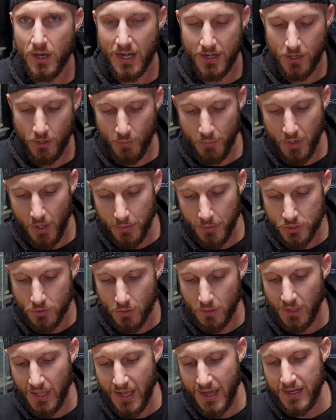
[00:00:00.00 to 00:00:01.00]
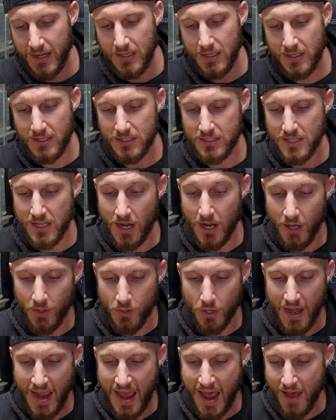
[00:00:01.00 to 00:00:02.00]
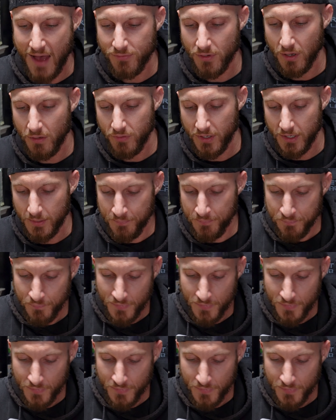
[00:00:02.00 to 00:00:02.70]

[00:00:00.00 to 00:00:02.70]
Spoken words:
I know the Bulbasaur line is the other half of it.